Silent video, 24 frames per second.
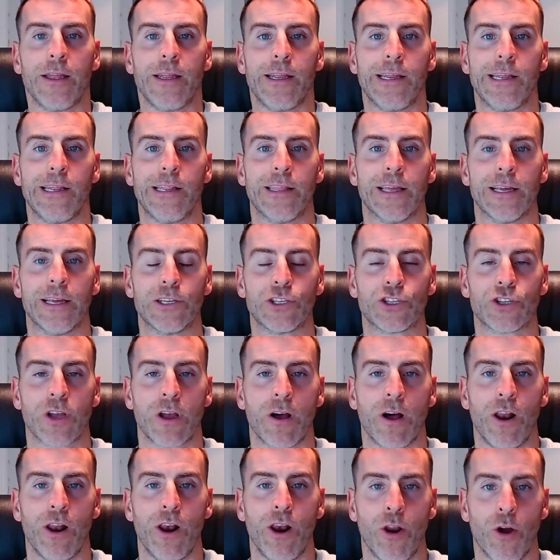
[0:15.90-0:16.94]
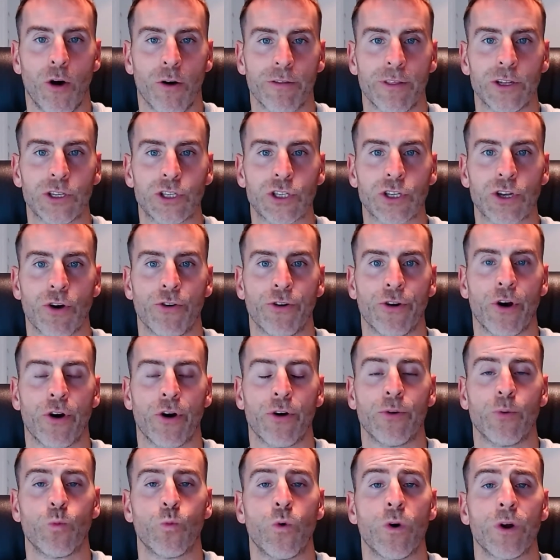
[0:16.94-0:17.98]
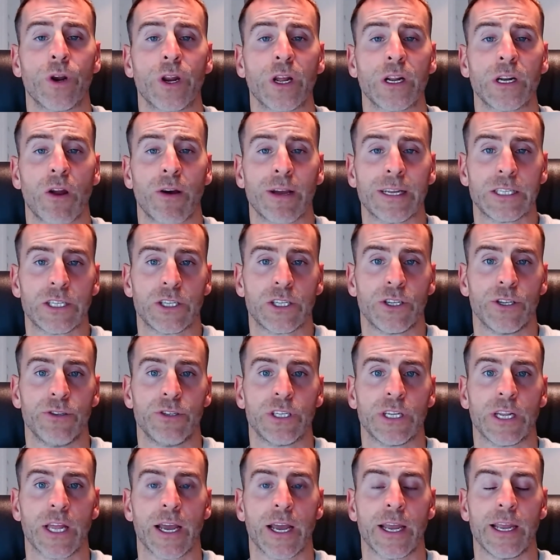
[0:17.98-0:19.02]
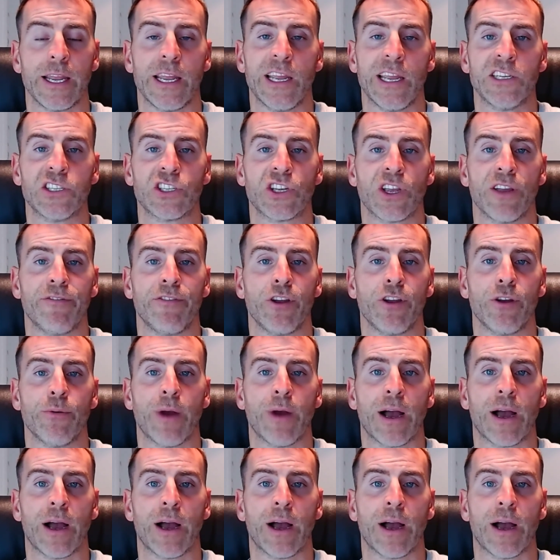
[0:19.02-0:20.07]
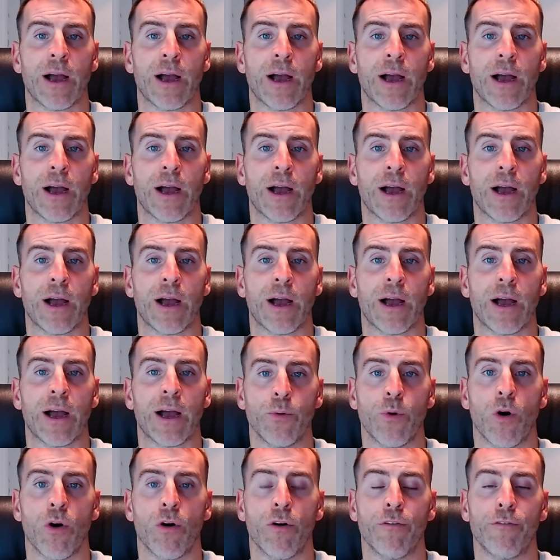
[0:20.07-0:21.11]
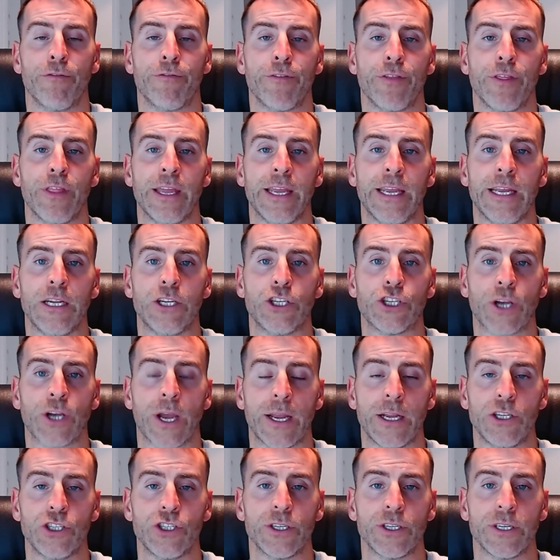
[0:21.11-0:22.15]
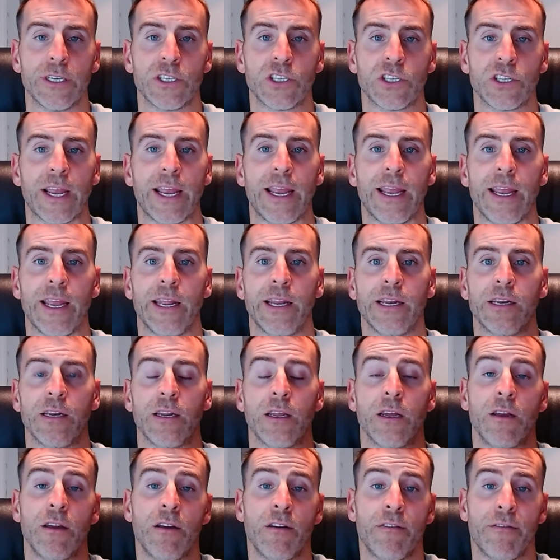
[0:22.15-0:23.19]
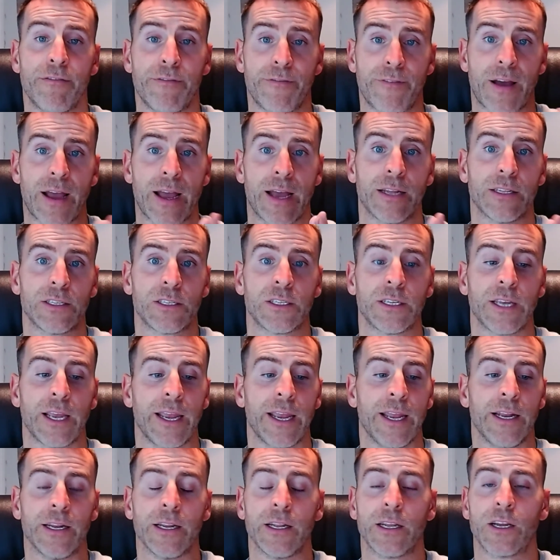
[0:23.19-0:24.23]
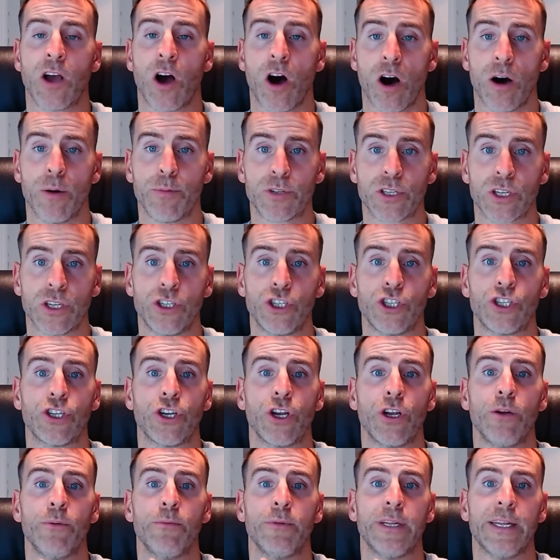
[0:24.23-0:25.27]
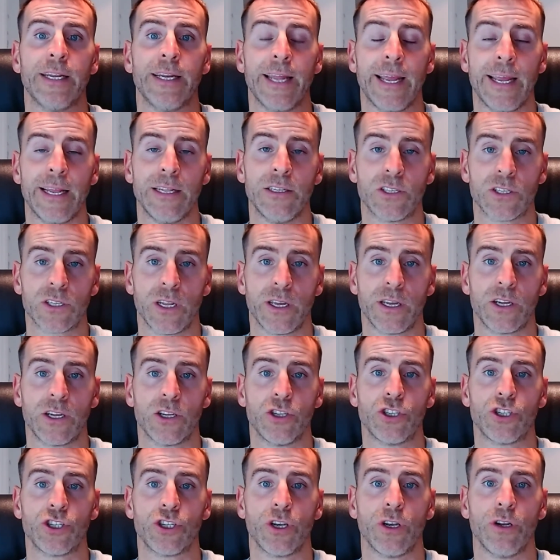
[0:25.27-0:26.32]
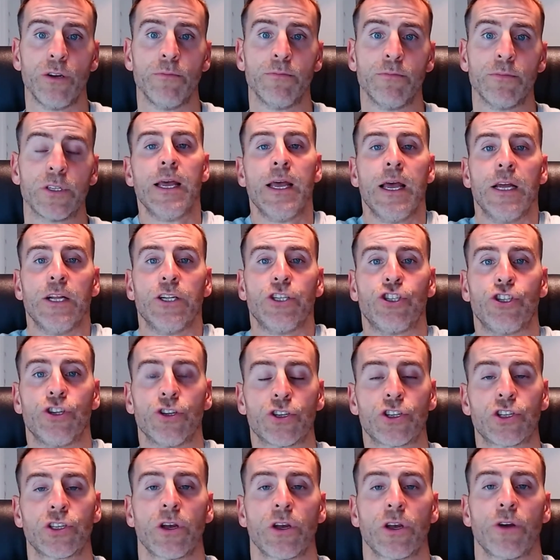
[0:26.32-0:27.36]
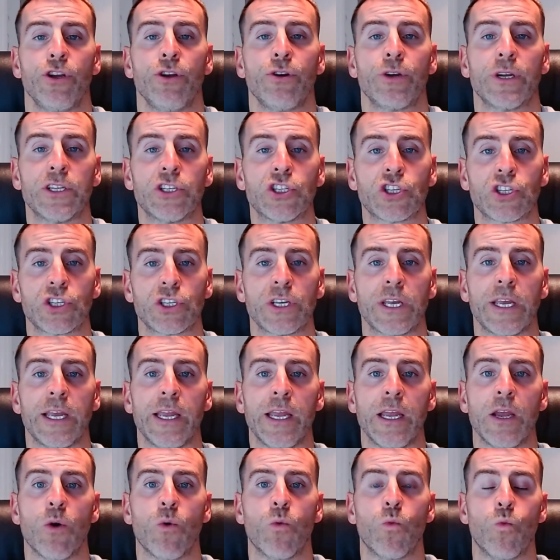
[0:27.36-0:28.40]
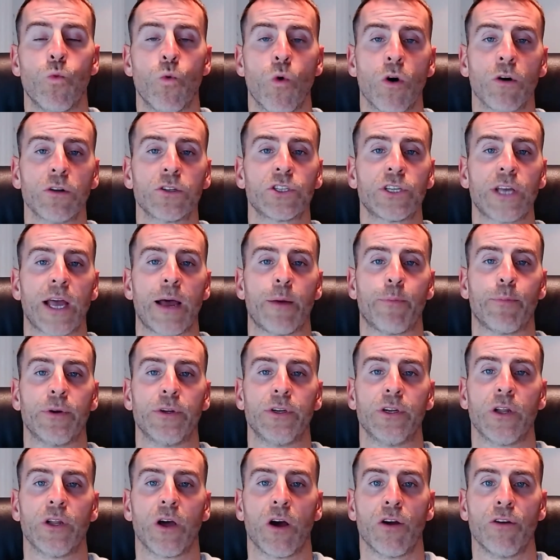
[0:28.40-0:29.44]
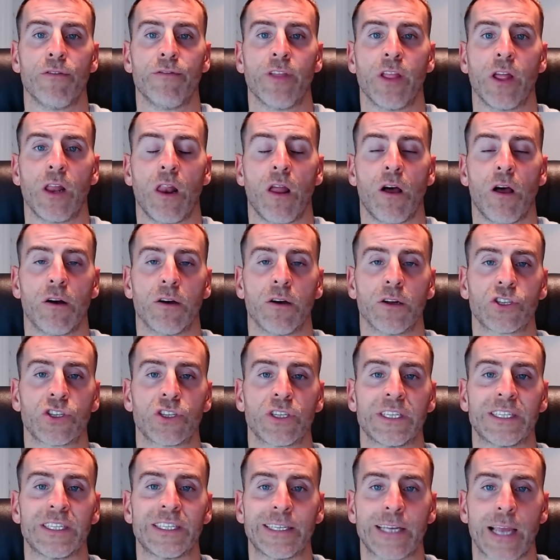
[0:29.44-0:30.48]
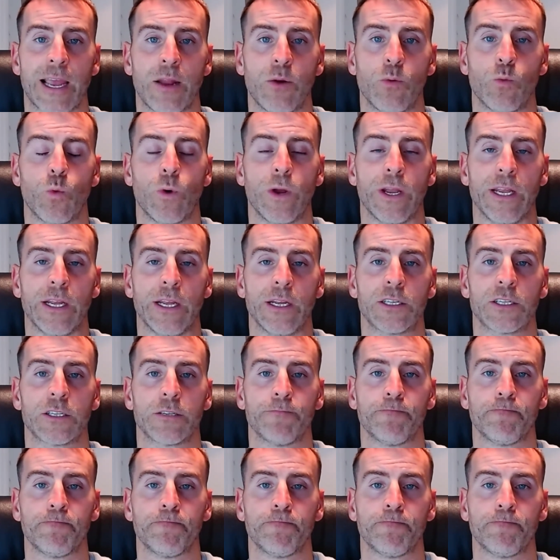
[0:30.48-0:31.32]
There's a lot that's gone on. What I'd like to do today is give you a full overview of the changes in fat, in carbs consumed, in insulin consumed, just so you can see what's happened over the last 10 weeks.